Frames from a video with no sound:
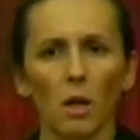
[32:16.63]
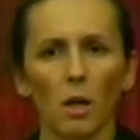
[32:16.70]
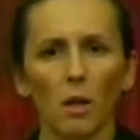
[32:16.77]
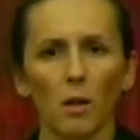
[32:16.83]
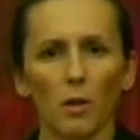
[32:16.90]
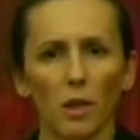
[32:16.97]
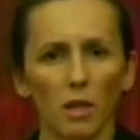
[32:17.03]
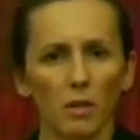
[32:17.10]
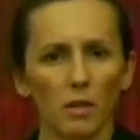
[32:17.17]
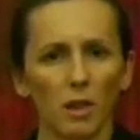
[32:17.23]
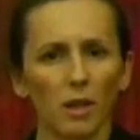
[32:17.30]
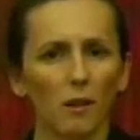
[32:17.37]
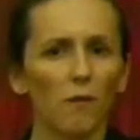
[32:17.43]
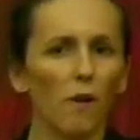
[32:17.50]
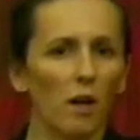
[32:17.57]
things
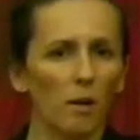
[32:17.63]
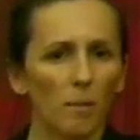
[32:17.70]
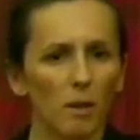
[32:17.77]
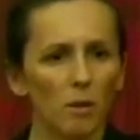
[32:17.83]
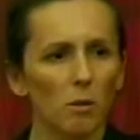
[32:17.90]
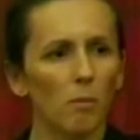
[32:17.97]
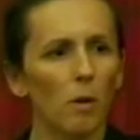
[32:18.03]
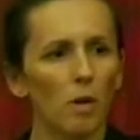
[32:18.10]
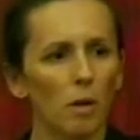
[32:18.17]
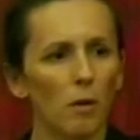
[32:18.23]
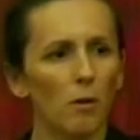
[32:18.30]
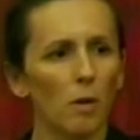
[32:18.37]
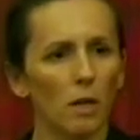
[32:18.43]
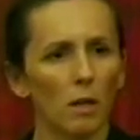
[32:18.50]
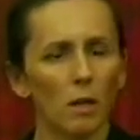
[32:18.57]
like environmental
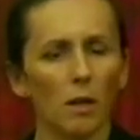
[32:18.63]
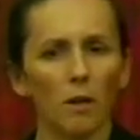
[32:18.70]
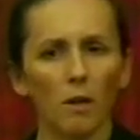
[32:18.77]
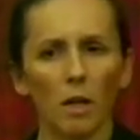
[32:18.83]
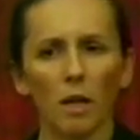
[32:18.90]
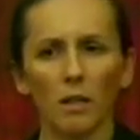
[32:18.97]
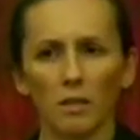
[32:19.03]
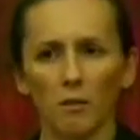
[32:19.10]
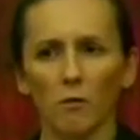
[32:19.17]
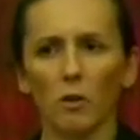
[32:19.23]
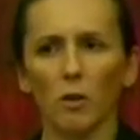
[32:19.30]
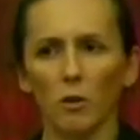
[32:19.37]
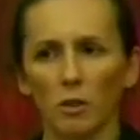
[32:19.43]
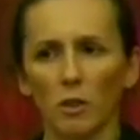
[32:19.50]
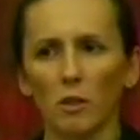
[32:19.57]
monitoring, a lot of the kinds of
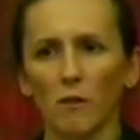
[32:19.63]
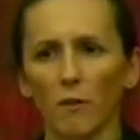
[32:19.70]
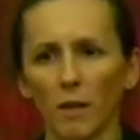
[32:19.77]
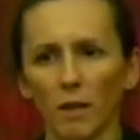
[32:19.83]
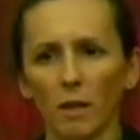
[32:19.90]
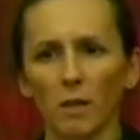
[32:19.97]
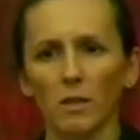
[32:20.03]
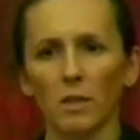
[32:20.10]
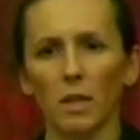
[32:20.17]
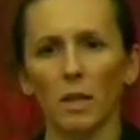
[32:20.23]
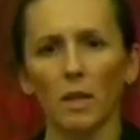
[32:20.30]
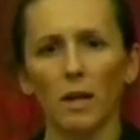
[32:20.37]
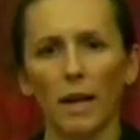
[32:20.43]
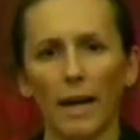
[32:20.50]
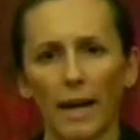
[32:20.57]
good surveillance,
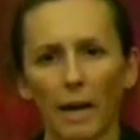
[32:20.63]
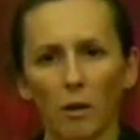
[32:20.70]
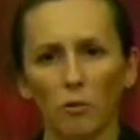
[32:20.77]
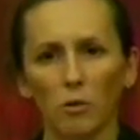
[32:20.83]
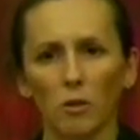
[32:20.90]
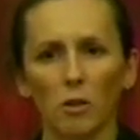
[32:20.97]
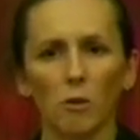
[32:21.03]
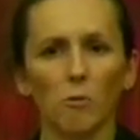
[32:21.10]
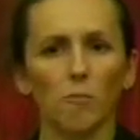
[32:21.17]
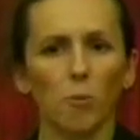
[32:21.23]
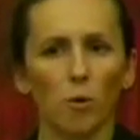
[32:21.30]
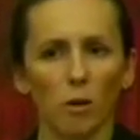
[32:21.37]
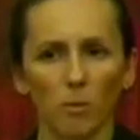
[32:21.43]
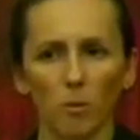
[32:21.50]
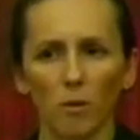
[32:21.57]
out to
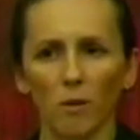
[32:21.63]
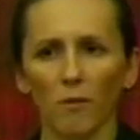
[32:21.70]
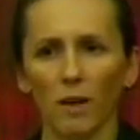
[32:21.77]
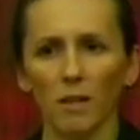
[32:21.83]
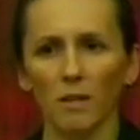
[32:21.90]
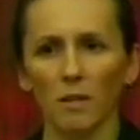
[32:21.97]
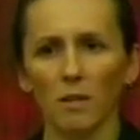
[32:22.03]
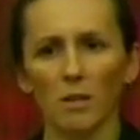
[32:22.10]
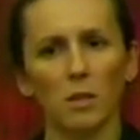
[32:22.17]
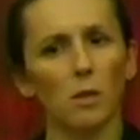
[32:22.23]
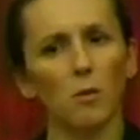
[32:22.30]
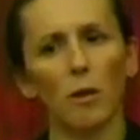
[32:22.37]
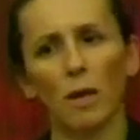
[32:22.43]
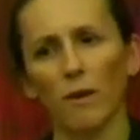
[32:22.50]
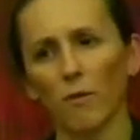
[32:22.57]
portable devices. So
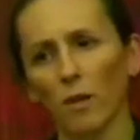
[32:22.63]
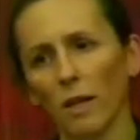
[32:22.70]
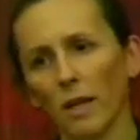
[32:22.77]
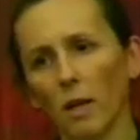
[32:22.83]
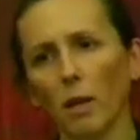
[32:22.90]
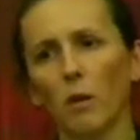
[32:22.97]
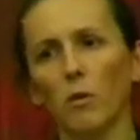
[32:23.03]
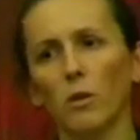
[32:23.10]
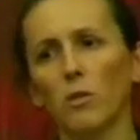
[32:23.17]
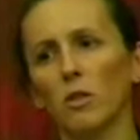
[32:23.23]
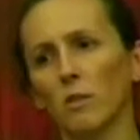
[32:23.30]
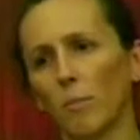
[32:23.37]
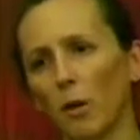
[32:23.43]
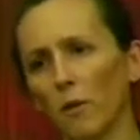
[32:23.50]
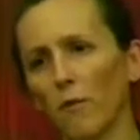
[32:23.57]
you have like, oh, your
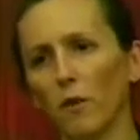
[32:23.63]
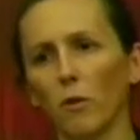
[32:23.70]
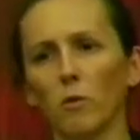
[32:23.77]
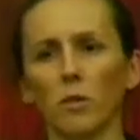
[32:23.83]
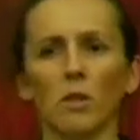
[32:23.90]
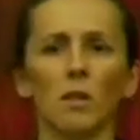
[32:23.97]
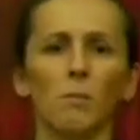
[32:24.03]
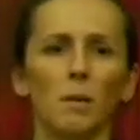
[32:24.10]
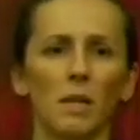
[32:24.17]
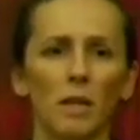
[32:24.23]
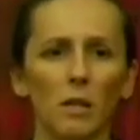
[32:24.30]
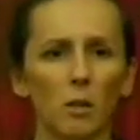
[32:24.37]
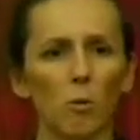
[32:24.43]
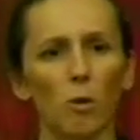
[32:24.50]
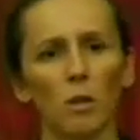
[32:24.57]
smartphone can be an
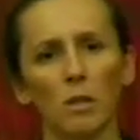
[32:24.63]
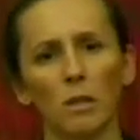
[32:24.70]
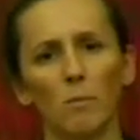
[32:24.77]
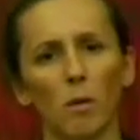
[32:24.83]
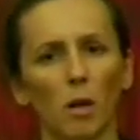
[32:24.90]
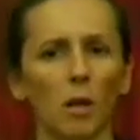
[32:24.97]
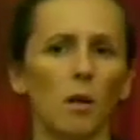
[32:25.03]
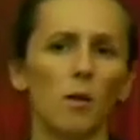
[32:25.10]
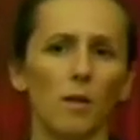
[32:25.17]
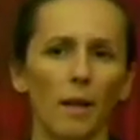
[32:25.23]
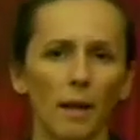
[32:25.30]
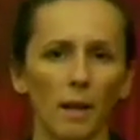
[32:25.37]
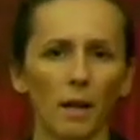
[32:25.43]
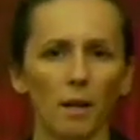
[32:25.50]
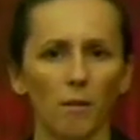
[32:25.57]
air quality monitor,
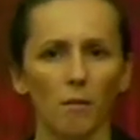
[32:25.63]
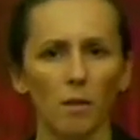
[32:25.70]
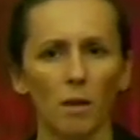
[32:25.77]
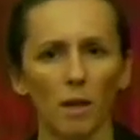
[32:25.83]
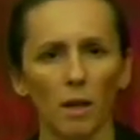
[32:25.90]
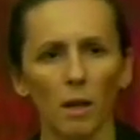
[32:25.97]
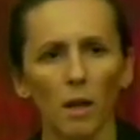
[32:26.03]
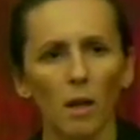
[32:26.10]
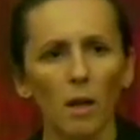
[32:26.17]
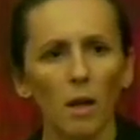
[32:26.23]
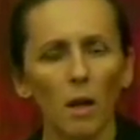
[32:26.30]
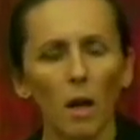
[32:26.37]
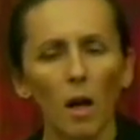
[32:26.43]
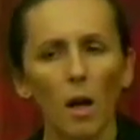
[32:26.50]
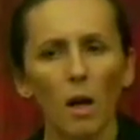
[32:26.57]
that kind of thing.
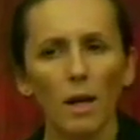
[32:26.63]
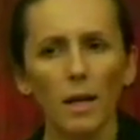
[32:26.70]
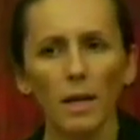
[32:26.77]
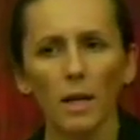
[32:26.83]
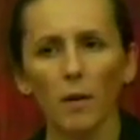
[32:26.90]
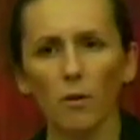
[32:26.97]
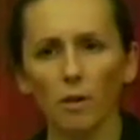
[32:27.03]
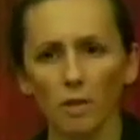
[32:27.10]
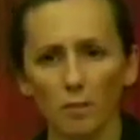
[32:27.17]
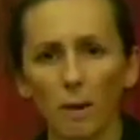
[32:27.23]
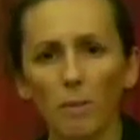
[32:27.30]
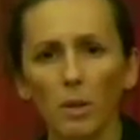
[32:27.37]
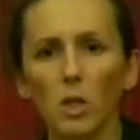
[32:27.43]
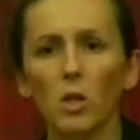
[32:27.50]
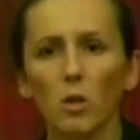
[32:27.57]
You know, this
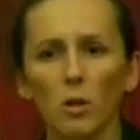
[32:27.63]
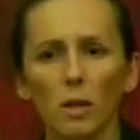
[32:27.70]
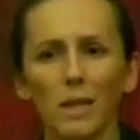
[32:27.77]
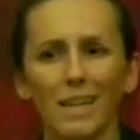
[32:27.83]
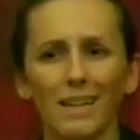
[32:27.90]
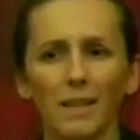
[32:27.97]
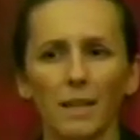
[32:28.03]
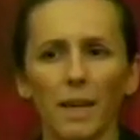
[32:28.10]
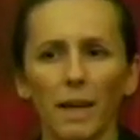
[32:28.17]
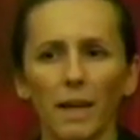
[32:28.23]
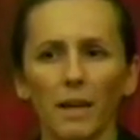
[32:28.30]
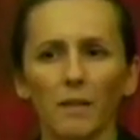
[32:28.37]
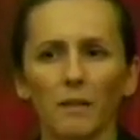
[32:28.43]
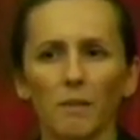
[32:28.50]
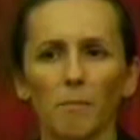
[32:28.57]
may be good in the
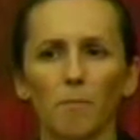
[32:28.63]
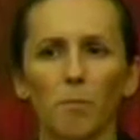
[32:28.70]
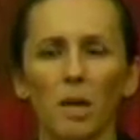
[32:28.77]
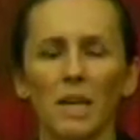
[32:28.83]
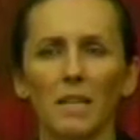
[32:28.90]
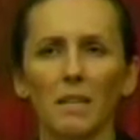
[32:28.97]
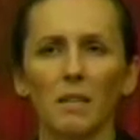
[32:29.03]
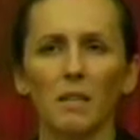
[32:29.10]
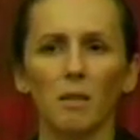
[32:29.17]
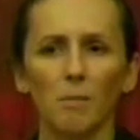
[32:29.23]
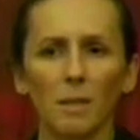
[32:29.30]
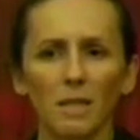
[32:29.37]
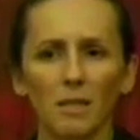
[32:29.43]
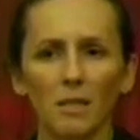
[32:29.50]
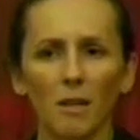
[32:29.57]
end, but in the
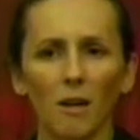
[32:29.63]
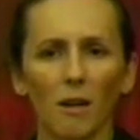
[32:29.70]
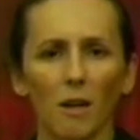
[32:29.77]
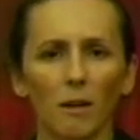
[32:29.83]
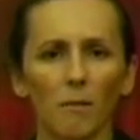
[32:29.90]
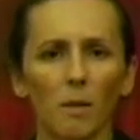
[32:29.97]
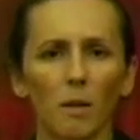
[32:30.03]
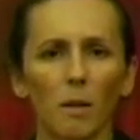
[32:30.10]
meantime,